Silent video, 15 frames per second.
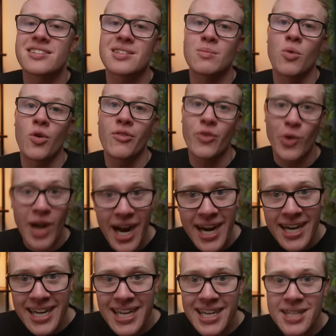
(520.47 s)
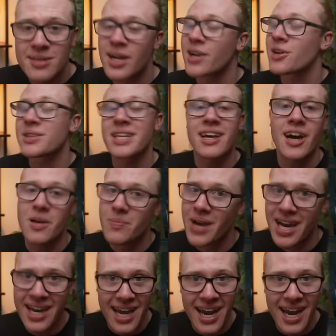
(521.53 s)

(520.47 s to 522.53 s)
some more variety, like on the iPad